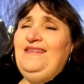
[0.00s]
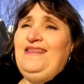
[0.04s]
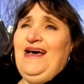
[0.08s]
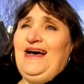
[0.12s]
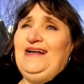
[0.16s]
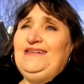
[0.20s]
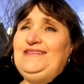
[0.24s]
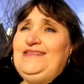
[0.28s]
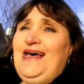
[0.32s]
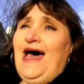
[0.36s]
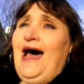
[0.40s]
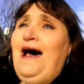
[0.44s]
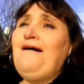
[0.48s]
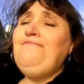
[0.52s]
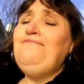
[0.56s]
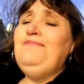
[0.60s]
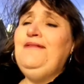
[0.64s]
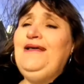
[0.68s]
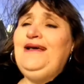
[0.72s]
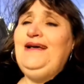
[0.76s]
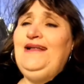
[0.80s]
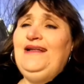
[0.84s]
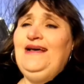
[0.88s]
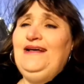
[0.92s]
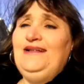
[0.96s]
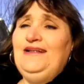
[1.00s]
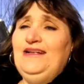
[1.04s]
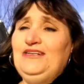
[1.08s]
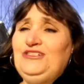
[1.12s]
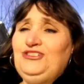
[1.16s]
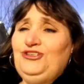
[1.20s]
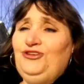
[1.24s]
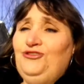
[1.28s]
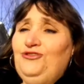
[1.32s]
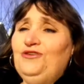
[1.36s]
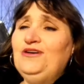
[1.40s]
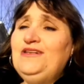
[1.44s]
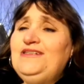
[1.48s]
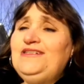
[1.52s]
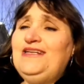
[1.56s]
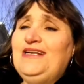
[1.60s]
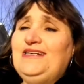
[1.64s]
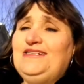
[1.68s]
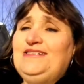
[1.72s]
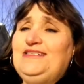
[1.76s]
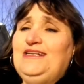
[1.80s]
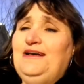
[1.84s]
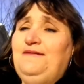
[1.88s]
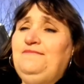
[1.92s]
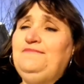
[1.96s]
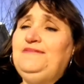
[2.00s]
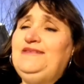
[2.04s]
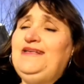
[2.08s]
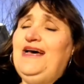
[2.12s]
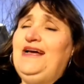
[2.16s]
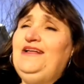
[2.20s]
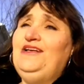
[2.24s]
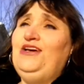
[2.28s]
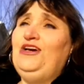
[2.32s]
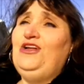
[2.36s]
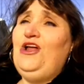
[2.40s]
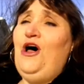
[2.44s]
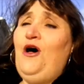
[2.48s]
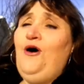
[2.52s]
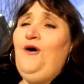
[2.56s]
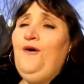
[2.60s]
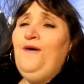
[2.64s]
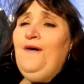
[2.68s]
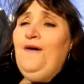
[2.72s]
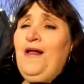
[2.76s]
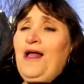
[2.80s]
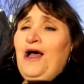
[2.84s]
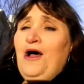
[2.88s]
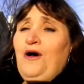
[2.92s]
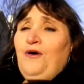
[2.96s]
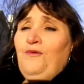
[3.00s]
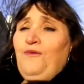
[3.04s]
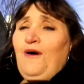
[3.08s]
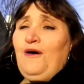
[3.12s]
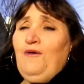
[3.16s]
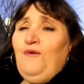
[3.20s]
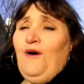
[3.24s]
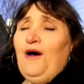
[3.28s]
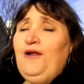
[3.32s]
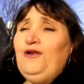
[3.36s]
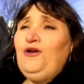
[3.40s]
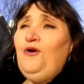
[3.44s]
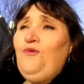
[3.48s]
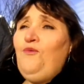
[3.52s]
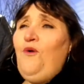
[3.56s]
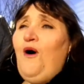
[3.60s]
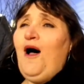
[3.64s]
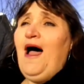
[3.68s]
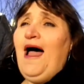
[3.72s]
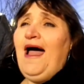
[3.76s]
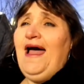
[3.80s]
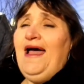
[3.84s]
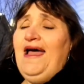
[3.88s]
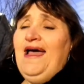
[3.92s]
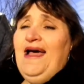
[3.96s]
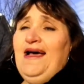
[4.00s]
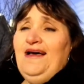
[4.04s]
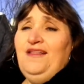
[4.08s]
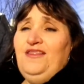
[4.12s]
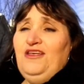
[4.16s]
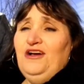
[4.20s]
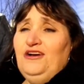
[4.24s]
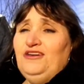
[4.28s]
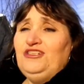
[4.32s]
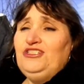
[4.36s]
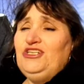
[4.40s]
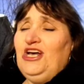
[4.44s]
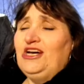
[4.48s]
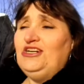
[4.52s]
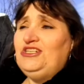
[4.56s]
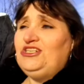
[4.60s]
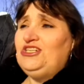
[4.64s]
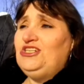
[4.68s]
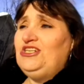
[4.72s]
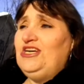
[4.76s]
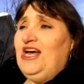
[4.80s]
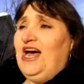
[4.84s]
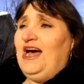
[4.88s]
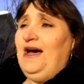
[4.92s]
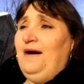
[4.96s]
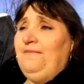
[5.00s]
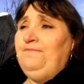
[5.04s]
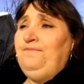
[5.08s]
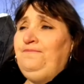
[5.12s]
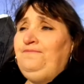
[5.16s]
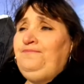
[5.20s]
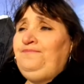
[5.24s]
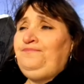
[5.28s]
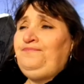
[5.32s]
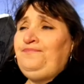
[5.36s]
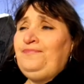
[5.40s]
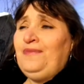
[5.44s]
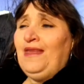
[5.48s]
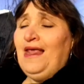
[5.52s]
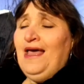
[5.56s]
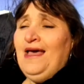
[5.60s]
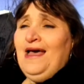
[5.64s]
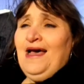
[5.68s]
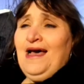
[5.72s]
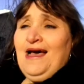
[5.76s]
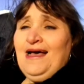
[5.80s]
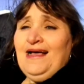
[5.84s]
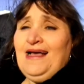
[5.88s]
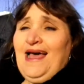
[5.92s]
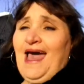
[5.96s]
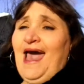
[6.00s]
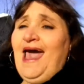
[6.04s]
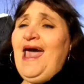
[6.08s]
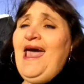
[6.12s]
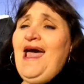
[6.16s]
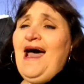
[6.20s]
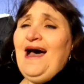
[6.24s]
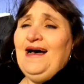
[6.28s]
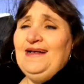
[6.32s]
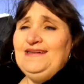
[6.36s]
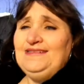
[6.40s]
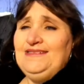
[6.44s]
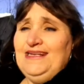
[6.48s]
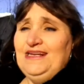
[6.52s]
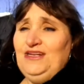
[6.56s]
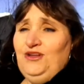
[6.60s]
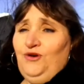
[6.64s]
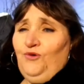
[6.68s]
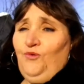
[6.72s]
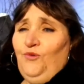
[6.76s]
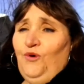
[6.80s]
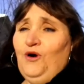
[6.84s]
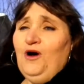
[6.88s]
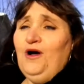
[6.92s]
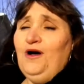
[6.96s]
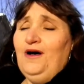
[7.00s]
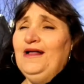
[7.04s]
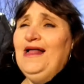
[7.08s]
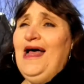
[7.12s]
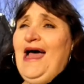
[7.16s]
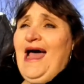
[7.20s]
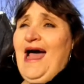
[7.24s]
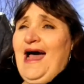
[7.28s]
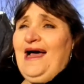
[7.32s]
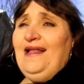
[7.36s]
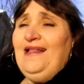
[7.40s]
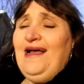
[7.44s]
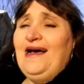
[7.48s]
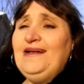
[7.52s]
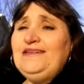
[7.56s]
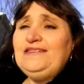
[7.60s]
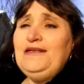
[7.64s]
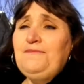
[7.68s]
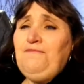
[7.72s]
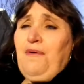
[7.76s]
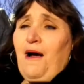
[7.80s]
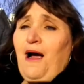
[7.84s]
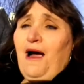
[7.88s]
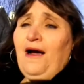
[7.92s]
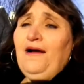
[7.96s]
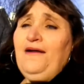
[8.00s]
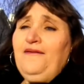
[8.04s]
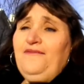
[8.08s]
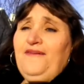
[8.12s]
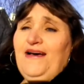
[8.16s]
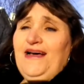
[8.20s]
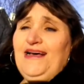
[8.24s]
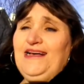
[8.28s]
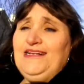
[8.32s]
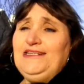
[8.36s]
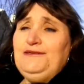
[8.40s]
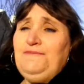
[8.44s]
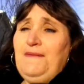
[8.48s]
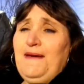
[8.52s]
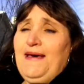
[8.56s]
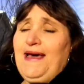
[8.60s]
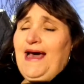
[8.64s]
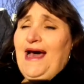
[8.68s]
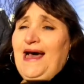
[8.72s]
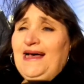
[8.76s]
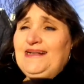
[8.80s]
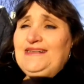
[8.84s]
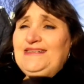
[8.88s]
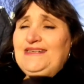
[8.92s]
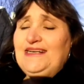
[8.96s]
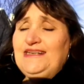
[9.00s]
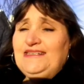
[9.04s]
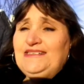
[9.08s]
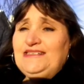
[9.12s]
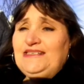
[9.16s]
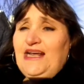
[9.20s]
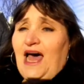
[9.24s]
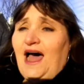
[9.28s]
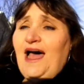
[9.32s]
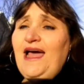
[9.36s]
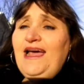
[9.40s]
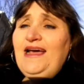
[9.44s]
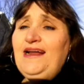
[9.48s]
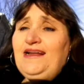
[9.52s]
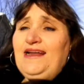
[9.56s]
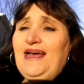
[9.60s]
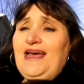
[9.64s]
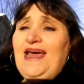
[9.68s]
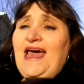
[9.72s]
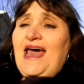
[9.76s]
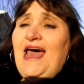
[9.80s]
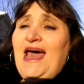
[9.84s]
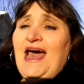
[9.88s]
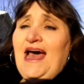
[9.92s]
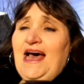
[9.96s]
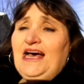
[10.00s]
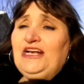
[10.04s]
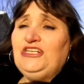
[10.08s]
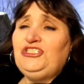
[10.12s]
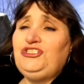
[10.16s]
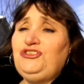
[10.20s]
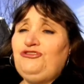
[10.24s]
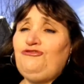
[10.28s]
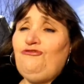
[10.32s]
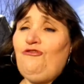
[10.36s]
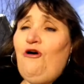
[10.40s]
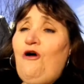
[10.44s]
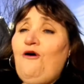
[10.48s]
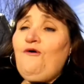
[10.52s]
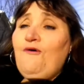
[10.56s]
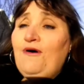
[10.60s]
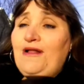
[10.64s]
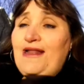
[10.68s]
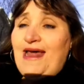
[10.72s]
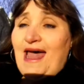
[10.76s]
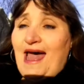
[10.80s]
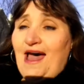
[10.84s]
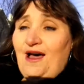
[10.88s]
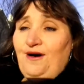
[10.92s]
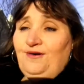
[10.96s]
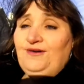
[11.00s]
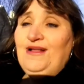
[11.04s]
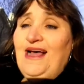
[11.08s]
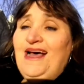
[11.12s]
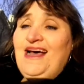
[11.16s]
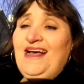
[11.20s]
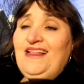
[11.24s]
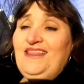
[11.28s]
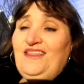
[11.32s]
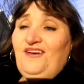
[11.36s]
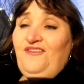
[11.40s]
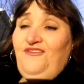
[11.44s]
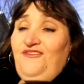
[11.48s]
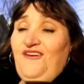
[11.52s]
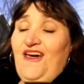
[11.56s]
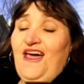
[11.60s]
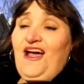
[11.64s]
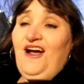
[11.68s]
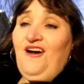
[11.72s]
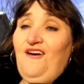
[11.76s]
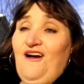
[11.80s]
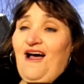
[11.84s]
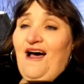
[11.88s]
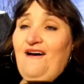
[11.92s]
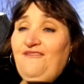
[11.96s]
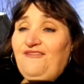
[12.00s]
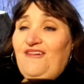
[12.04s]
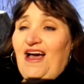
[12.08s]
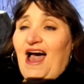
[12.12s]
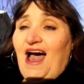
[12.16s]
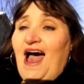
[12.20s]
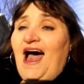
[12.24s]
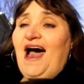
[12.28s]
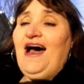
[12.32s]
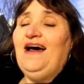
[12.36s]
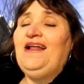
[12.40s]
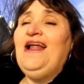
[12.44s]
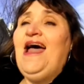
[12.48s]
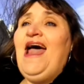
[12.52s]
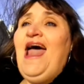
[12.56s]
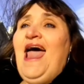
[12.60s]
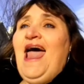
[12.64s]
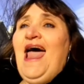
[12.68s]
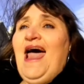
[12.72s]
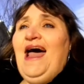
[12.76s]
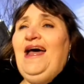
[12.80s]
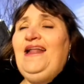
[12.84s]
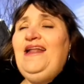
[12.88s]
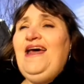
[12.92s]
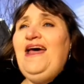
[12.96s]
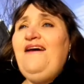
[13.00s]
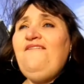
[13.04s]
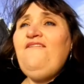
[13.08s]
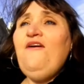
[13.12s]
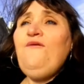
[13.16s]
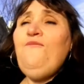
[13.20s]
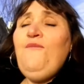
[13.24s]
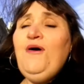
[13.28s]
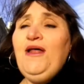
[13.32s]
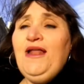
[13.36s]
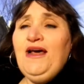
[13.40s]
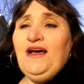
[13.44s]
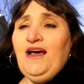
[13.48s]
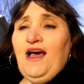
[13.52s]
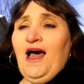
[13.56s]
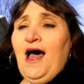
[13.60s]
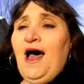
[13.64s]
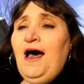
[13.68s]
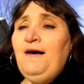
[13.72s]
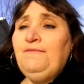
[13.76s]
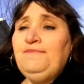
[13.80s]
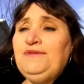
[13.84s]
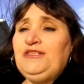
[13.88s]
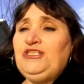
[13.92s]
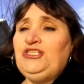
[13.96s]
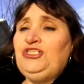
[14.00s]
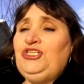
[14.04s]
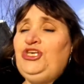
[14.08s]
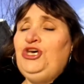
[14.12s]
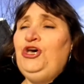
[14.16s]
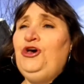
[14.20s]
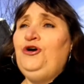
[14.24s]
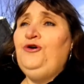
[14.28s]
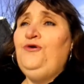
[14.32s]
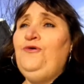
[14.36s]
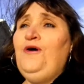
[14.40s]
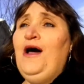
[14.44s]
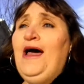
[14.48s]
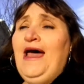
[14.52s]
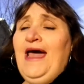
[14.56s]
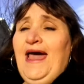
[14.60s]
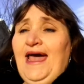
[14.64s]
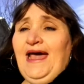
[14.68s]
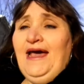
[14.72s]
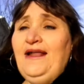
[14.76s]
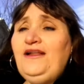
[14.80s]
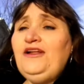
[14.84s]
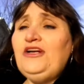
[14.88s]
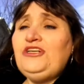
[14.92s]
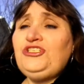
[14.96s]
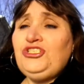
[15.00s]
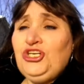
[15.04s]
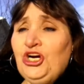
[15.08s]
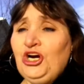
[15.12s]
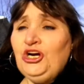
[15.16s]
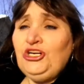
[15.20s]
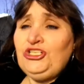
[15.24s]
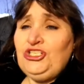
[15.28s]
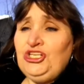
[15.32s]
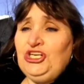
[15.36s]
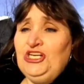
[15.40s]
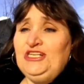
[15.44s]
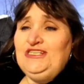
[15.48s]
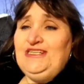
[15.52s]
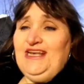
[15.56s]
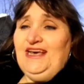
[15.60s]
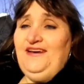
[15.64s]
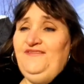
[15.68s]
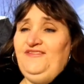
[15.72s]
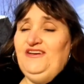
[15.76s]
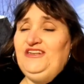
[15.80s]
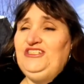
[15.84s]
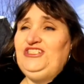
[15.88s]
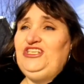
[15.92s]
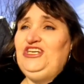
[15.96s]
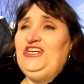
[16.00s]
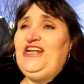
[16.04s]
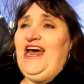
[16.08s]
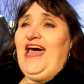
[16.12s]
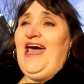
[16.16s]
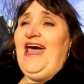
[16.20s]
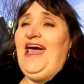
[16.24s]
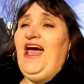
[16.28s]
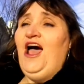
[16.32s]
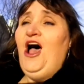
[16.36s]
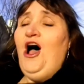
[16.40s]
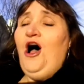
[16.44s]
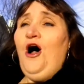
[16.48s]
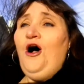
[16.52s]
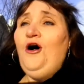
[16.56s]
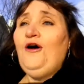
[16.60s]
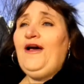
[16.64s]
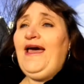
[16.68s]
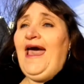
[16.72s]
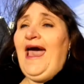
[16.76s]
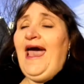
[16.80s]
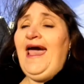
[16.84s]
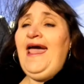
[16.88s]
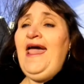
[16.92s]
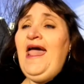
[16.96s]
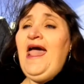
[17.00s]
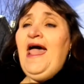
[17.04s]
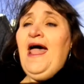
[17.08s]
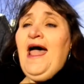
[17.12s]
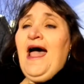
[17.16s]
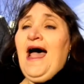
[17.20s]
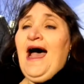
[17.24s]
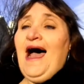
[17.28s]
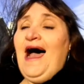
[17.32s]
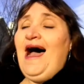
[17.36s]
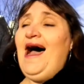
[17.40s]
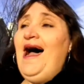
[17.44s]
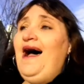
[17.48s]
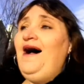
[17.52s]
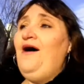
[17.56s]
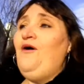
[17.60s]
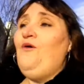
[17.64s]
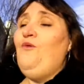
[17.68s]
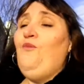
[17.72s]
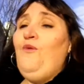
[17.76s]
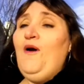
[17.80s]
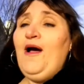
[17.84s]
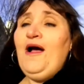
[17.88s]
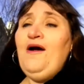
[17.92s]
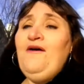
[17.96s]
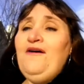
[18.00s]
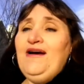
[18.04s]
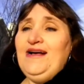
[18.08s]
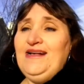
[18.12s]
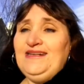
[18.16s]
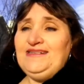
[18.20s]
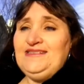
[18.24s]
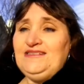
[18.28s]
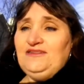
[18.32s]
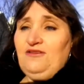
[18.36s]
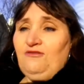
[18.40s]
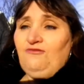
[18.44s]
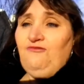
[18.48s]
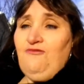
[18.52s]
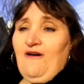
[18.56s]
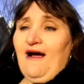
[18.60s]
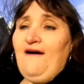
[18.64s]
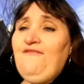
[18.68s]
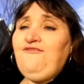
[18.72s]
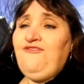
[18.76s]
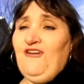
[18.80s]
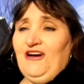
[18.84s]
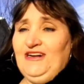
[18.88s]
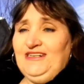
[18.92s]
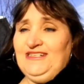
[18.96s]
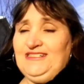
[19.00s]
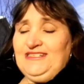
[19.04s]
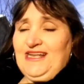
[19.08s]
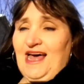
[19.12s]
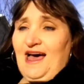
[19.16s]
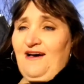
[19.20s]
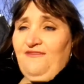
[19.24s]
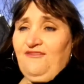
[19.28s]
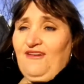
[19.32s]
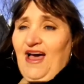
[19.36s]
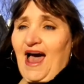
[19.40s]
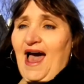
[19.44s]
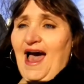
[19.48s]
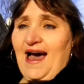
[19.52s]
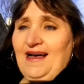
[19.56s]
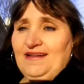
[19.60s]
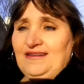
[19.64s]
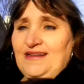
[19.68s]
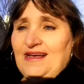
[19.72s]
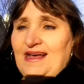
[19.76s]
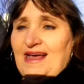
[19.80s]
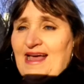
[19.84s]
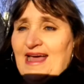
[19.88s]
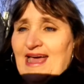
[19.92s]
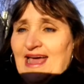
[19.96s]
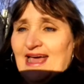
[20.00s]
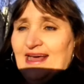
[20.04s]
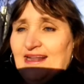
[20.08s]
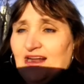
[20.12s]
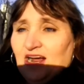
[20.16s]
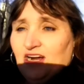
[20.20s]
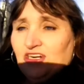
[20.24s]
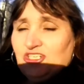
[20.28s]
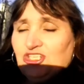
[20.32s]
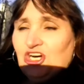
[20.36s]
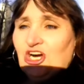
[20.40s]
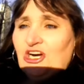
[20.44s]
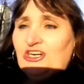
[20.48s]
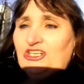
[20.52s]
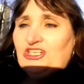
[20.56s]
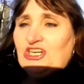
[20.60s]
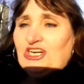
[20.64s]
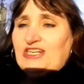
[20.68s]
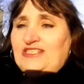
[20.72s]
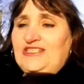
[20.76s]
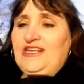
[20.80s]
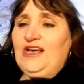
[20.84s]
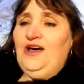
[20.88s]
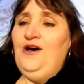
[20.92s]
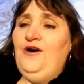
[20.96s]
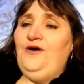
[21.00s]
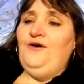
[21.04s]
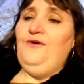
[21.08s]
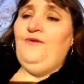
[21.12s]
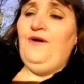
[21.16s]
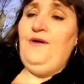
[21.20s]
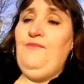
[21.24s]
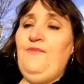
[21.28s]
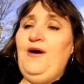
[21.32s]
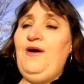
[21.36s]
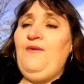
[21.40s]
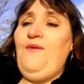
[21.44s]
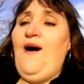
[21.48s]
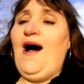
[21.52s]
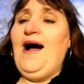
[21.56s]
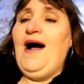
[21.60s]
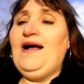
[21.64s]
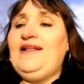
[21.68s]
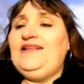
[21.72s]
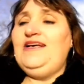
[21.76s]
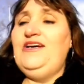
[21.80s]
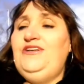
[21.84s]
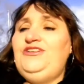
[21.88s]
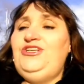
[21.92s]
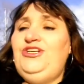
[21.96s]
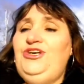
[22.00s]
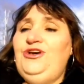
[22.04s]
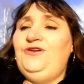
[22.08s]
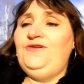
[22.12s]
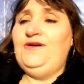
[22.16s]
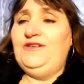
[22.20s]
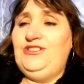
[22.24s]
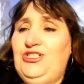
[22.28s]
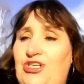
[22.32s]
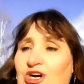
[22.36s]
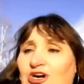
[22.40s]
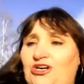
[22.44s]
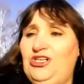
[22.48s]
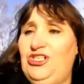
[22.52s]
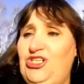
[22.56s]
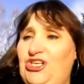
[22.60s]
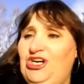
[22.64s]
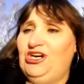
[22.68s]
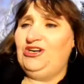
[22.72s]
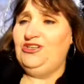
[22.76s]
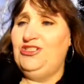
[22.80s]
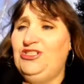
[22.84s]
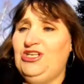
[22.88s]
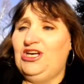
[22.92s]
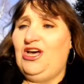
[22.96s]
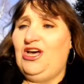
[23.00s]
that's happening in the school systems, and you know, we wonder why there's such chaos in the world. And that's a part of it, is because society has thrown out the fear of God. And even when it comes to in the churches even today, okay, where is the reverence of God in our churches? When we walked into a church years